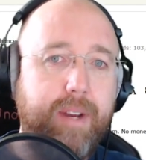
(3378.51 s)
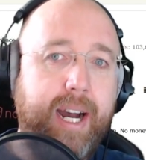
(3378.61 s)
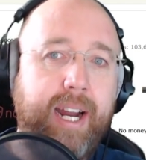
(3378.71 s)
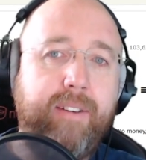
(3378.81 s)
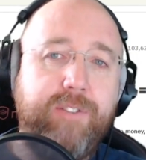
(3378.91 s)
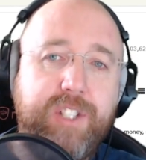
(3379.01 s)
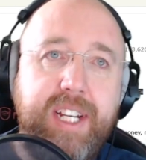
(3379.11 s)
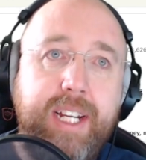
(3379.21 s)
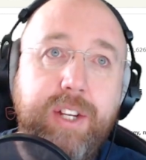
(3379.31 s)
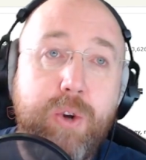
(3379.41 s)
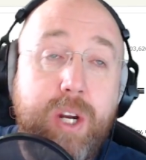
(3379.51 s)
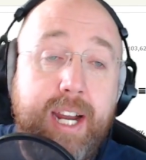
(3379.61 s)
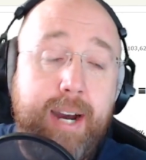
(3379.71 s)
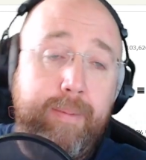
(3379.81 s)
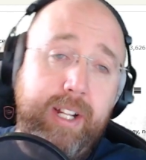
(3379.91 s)
I've seen your
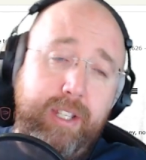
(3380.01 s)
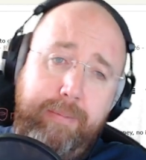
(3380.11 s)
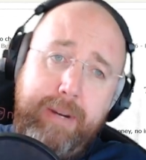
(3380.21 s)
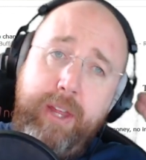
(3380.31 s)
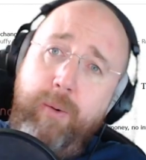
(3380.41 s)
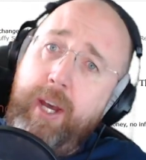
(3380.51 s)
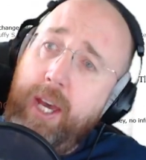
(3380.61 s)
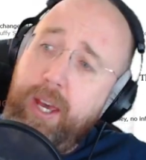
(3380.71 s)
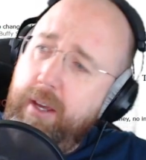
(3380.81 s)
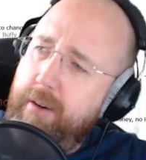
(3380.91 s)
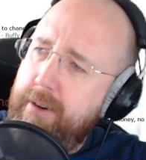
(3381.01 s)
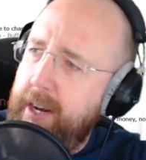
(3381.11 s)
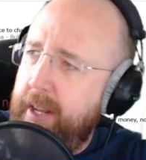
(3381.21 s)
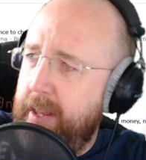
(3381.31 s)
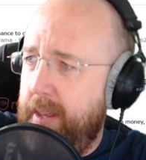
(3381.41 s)
comments, by the way,
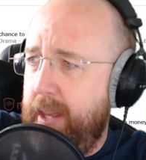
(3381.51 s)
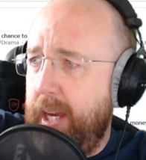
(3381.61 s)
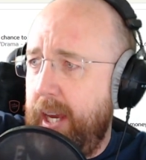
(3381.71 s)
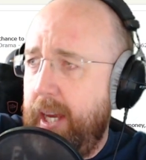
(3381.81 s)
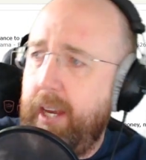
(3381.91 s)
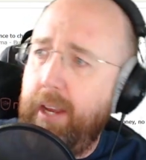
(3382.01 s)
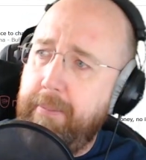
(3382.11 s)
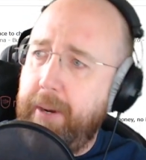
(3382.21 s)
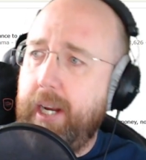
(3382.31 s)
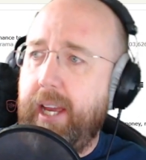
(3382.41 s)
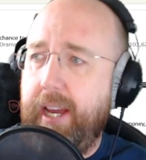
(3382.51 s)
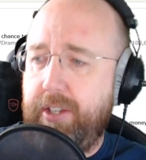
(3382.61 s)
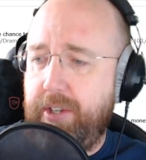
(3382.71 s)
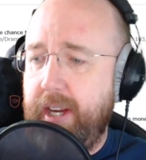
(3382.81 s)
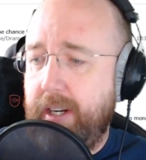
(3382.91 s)
on the
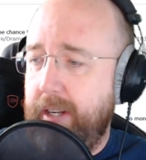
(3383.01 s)
podcast channel.